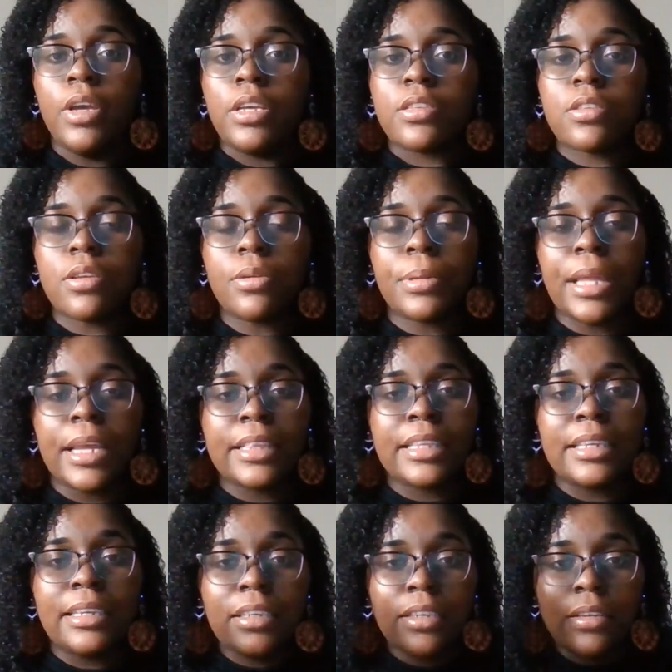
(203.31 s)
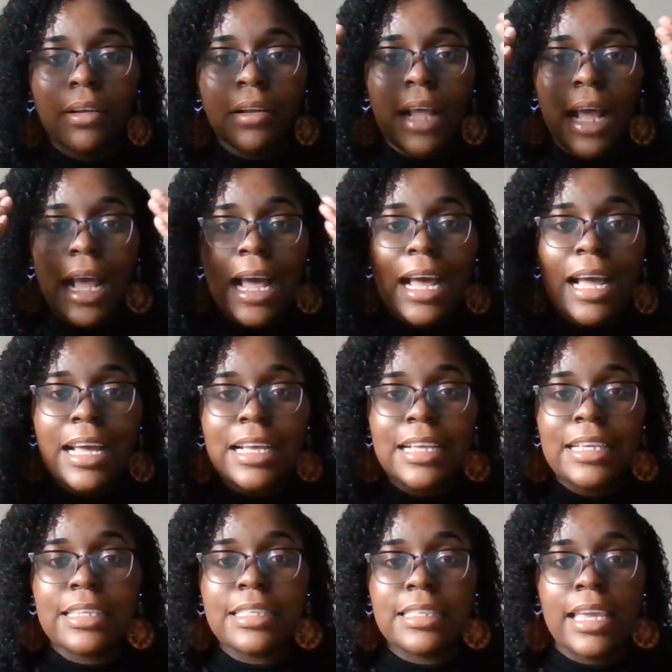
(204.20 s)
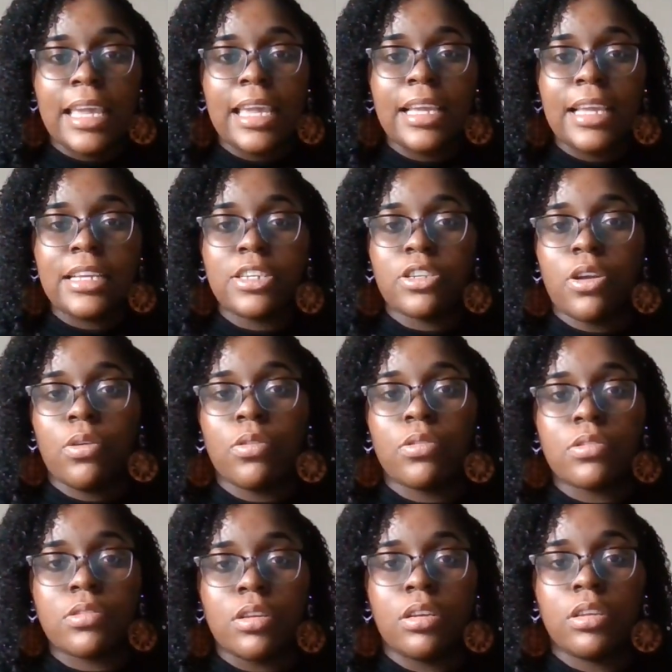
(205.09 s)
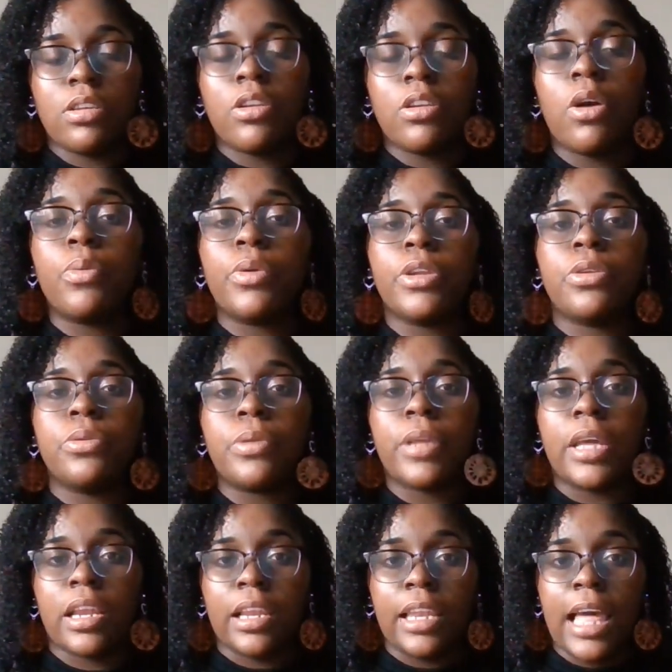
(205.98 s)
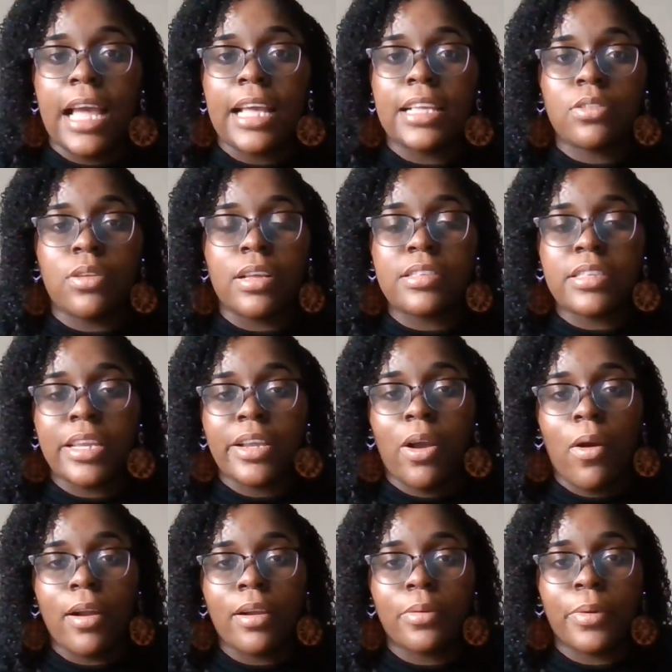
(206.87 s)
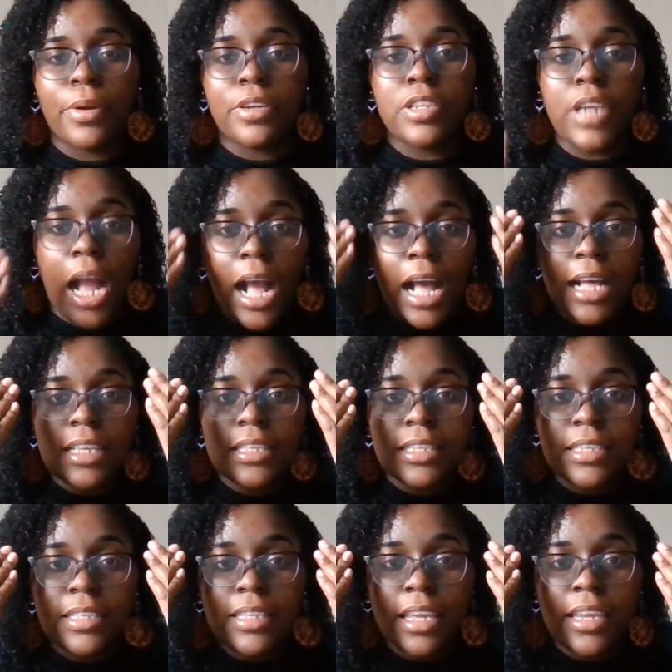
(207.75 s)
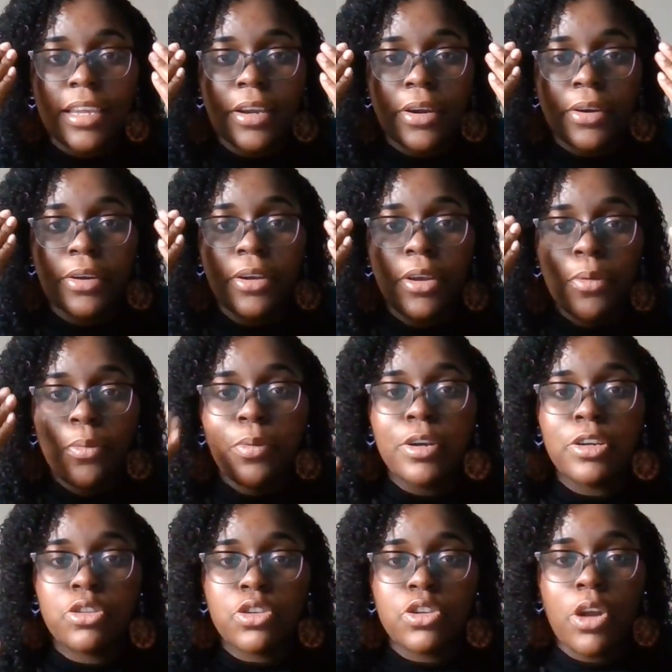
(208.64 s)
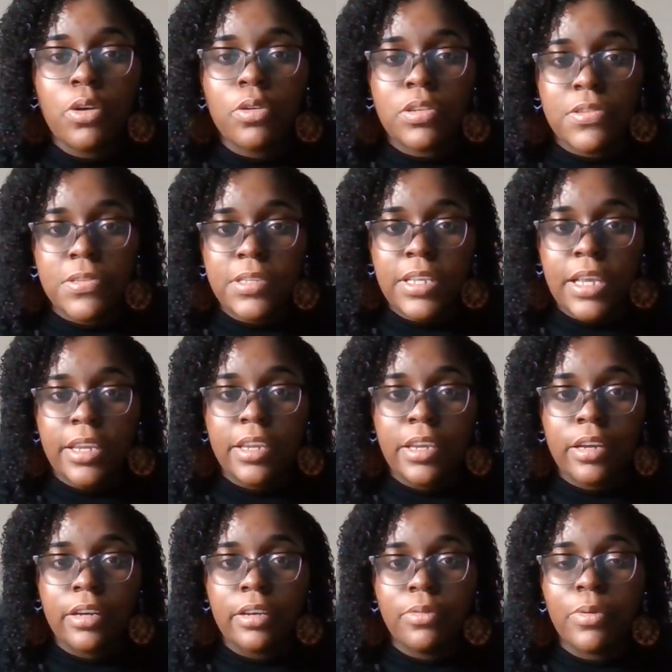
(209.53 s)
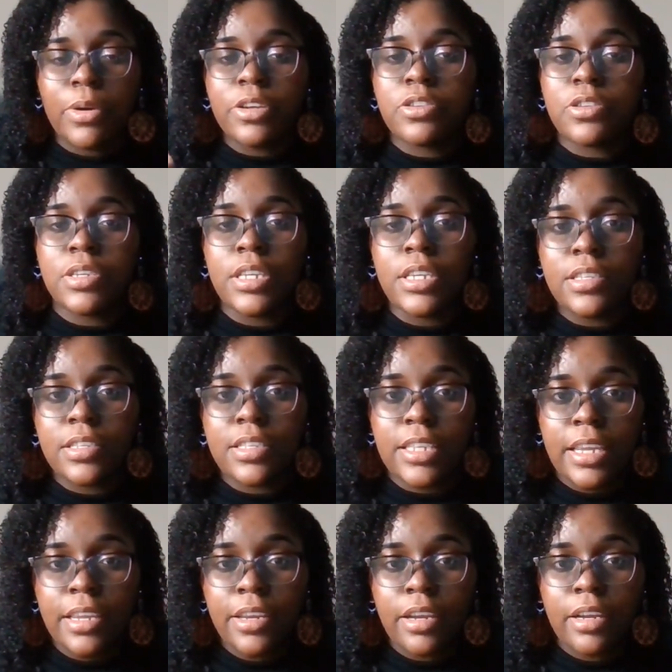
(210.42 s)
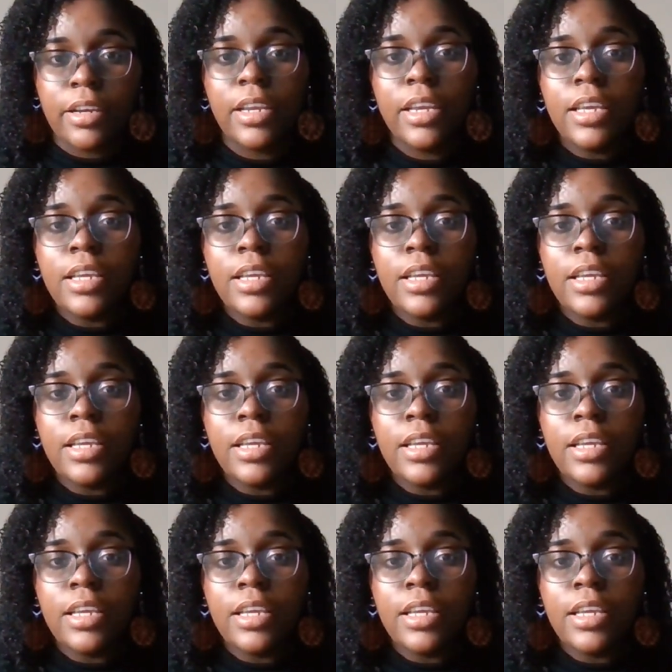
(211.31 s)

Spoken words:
So like the eyes, head, shoulders on, we do that a lot. So I say, Carter, where's your eyes? He say, here. Where's your shoulders? He say, here. Where's your knees? Say, here.